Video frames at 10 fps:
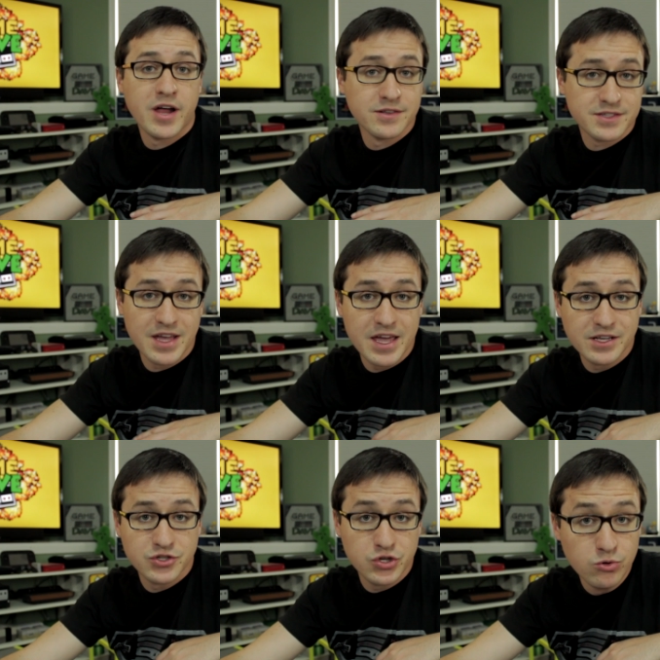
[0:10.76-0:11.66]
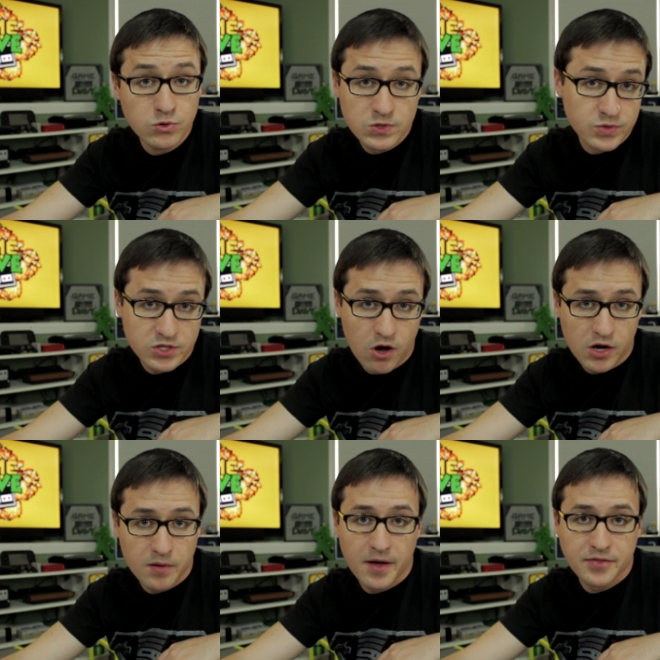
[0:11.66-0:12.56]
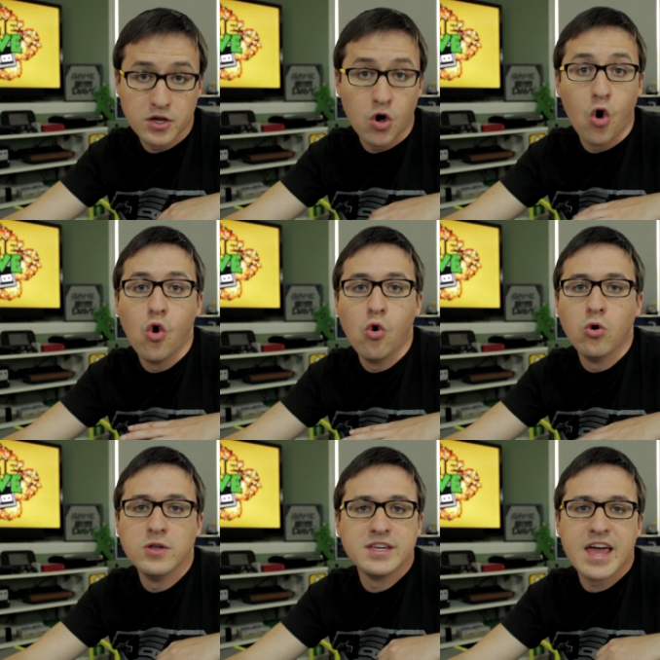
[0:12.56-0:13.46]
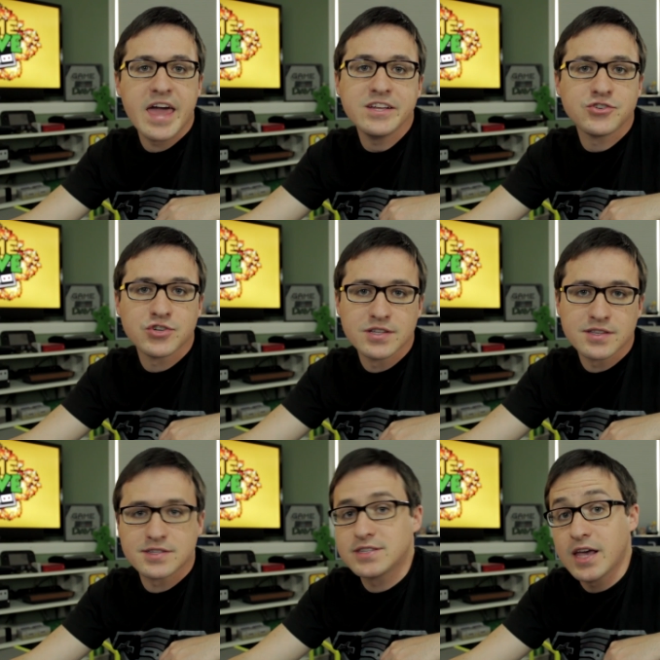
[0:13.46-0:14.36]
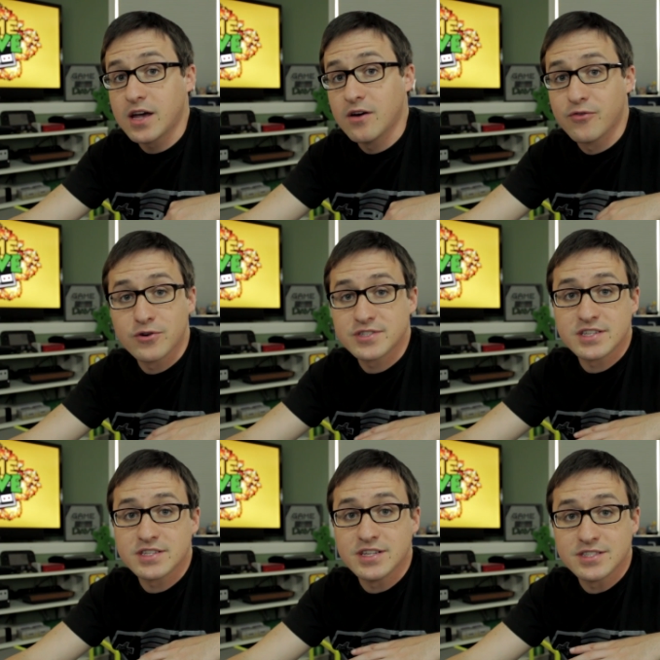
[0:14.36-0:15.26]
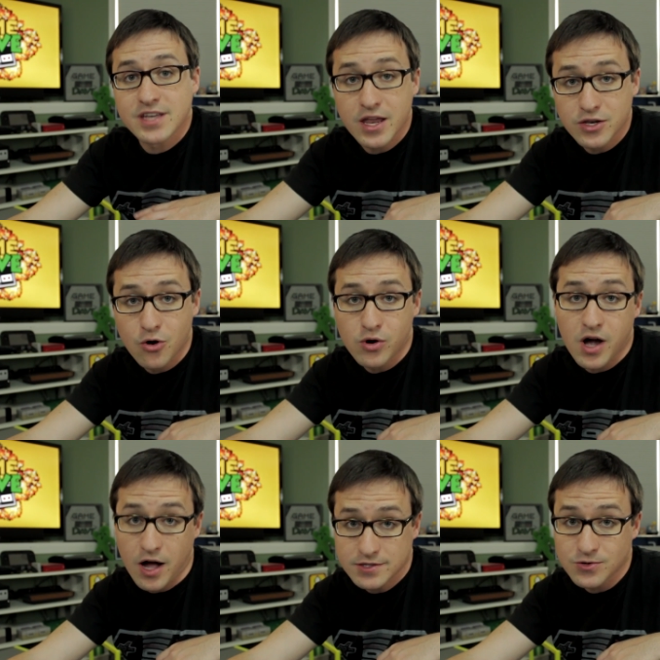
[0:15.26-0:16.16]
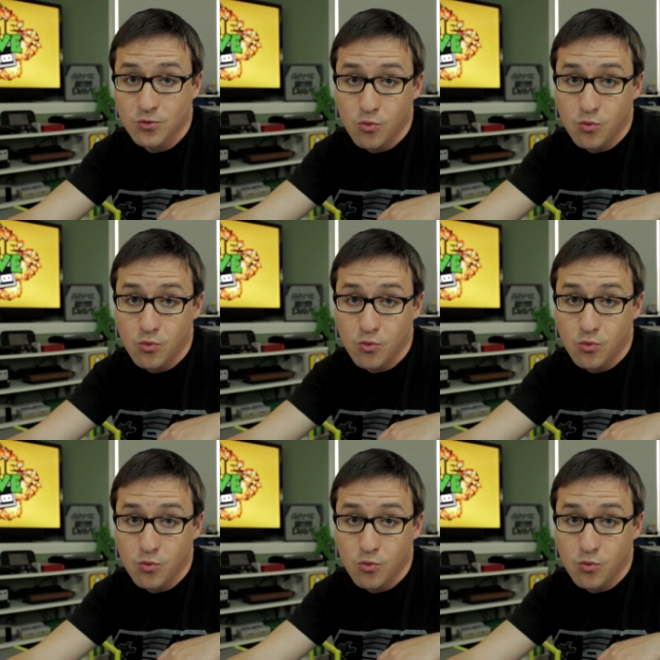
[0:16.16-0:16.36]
out sayings used when talking about the old and ancient Sega versus Nintendo console